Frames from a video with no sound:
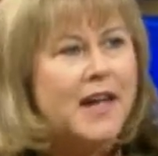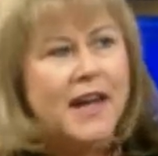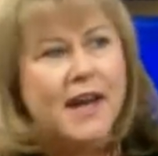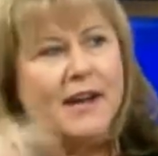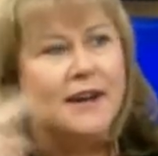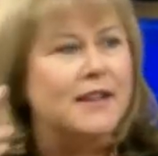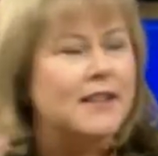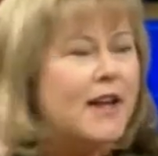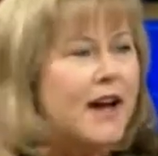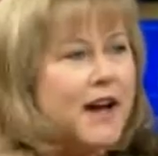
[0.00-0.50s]

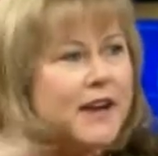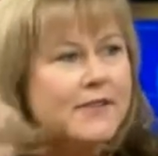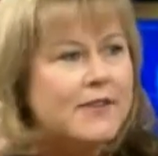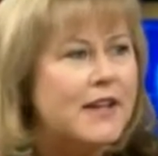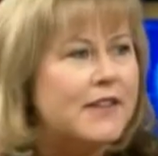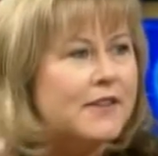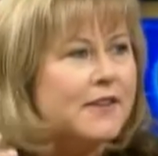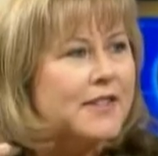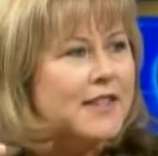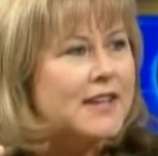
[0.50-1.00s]
and a lot of
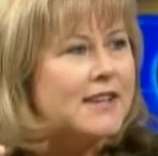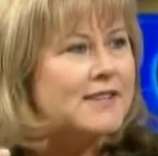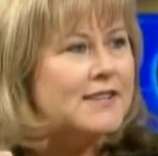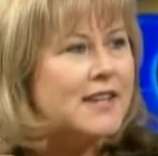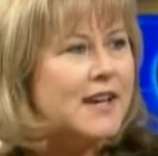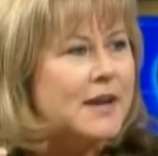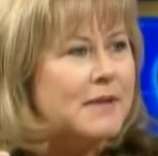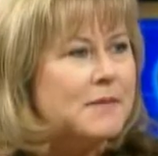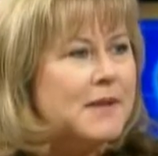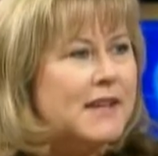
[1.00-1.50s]
other things
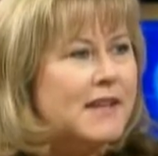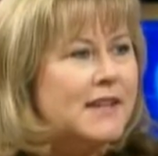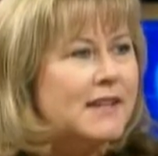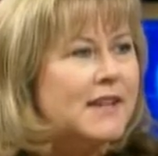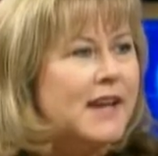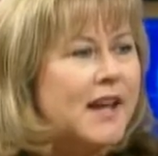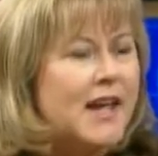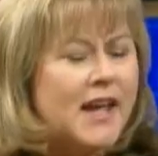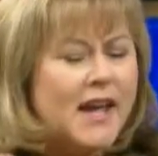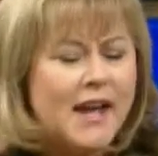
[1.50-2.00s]
come in,
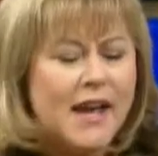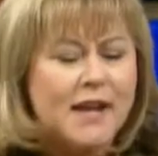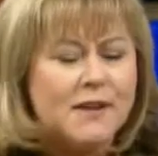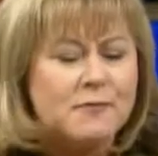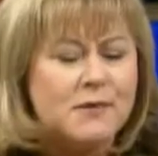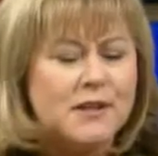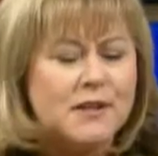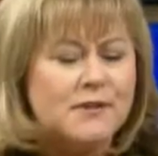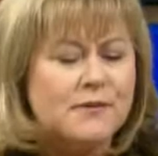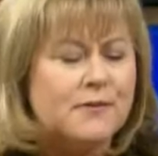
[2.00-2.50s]
and
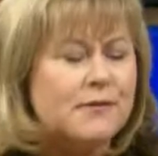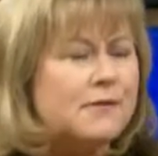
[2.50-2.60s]
when